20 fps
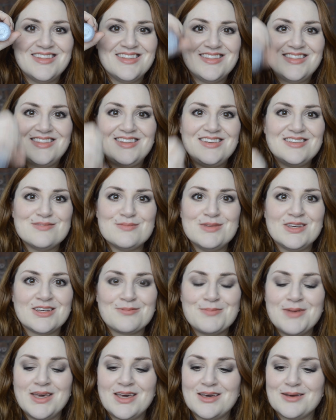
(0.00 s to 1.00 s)
these Milk
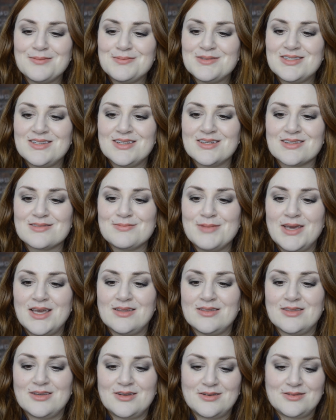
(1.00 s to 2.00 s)
Makeup sticks,
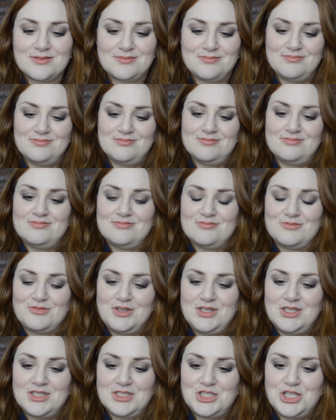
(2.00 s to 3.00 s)
man, they're
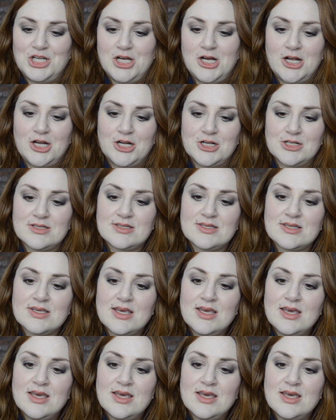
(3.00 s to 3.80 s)
real chonkers.